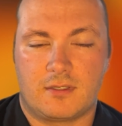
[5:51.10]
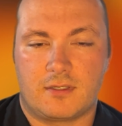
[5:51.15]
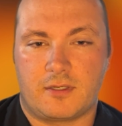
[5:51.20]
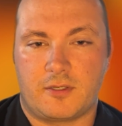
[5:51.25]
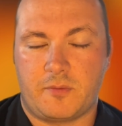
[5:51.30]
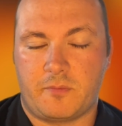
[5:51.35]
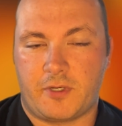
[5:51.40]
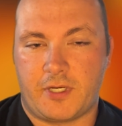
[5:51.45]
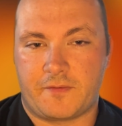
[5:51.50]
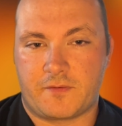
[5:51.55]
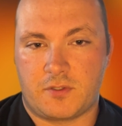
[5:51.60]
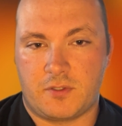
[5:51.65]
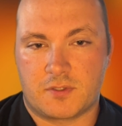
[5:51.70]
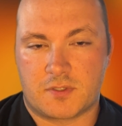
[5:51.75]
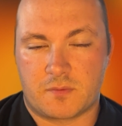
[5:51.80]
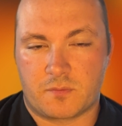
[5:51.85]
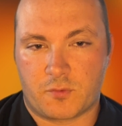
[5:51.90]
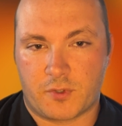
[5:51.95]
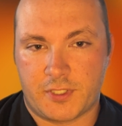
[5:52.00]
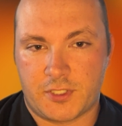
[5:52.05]
You might have to do
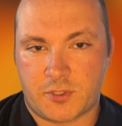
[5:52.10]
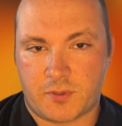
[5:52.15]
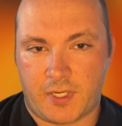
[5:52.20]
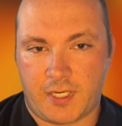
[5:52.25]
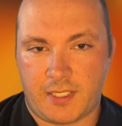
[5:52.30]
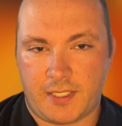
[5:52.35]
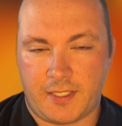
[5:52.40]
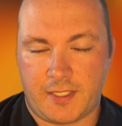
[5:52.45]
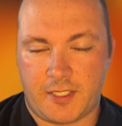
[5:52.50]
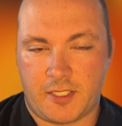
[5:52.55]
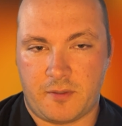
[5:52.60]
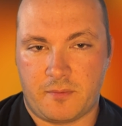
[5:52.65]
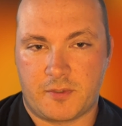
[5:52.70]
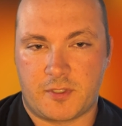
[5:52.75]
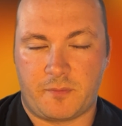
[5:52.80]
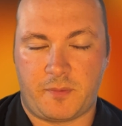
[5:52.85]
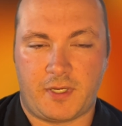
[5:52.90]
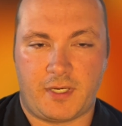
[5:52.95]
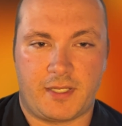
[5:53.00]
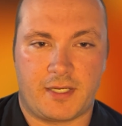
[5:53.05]
some retraining.
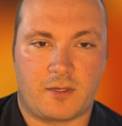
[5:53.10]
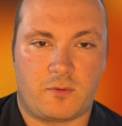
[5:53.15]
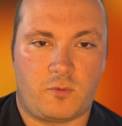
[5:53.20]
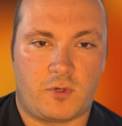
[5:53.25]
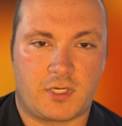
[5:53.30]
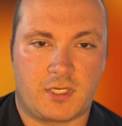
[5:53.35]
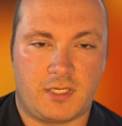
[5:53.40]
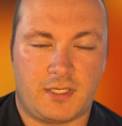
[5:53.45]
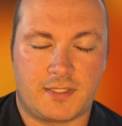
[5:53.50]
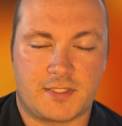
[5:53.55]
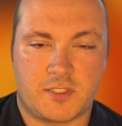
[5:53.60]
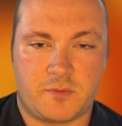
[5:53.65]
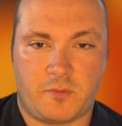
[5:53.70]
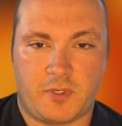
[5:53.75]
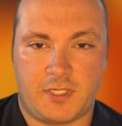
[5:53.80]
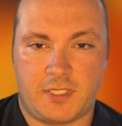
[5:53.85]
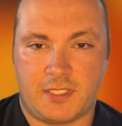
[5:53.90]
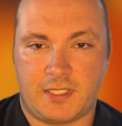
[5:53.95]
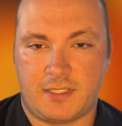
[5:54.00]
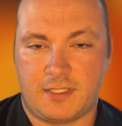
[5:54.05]
Depending on what it is, you
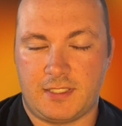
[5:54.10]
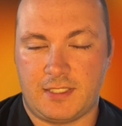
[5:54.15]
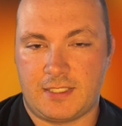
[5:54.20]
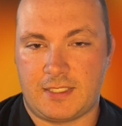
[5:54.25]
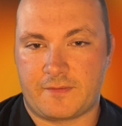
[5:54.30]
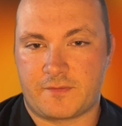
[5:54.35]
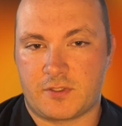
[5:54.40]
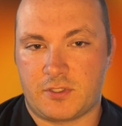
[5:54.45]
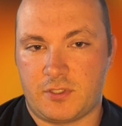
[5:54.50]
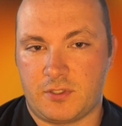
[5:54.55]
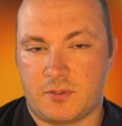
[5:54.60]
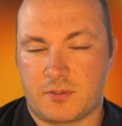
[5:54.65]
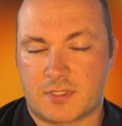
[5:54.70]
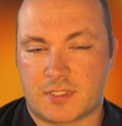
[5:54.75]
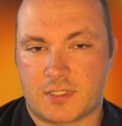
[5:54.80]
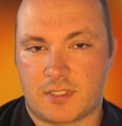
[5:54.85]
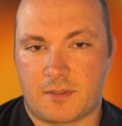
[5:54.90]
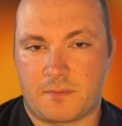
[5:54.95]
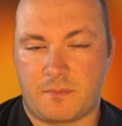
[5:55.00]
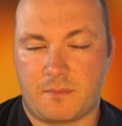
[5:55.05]
might need to have to do
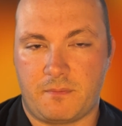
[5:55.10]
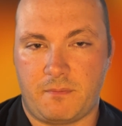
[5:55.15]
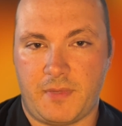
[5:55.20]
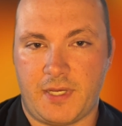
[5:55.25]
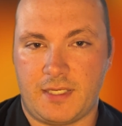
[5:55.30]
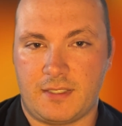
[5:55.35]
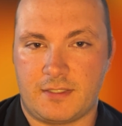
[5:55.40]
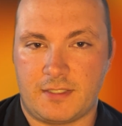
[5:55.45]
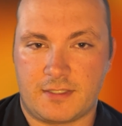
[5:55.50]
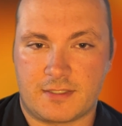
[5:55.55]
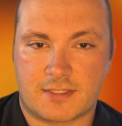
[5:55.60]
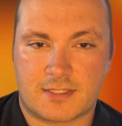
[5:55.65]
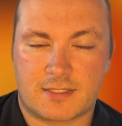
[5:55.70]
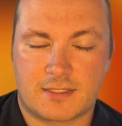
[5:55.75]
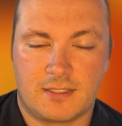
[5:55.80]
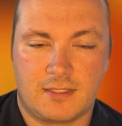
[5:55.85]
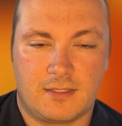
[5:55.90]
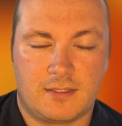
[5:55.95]
some maintenance.